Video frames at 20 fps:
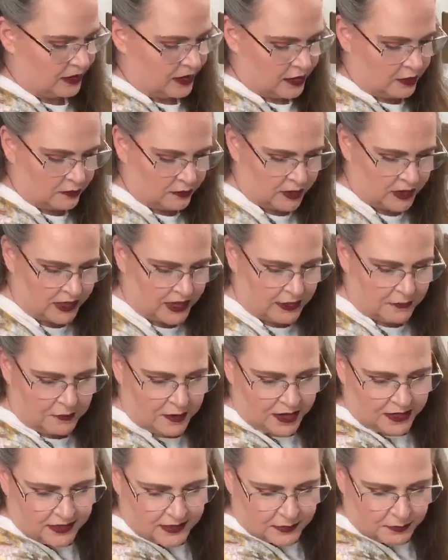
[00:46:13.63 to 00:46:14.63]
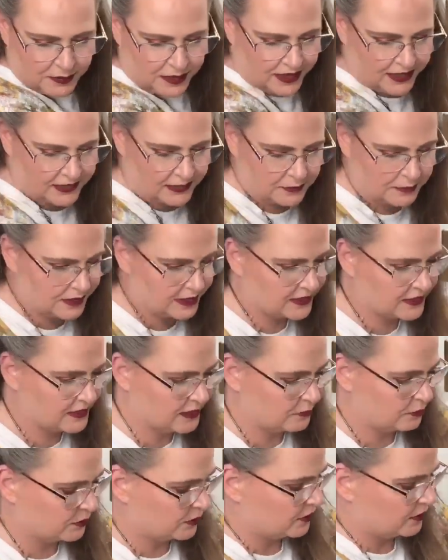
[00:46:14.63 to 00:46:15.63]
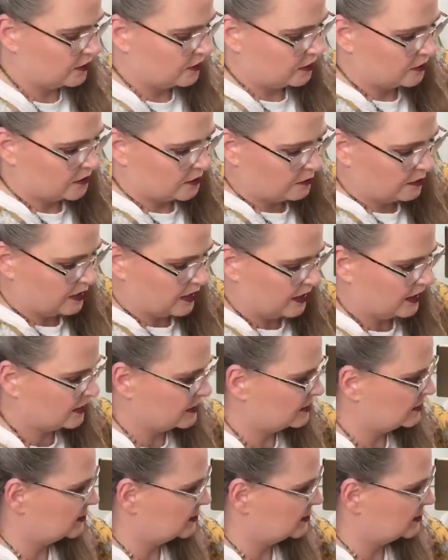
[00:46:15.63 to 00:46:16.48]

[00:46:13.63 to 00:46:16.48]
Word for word: I don't want to get my supplies mixed up with your supplies.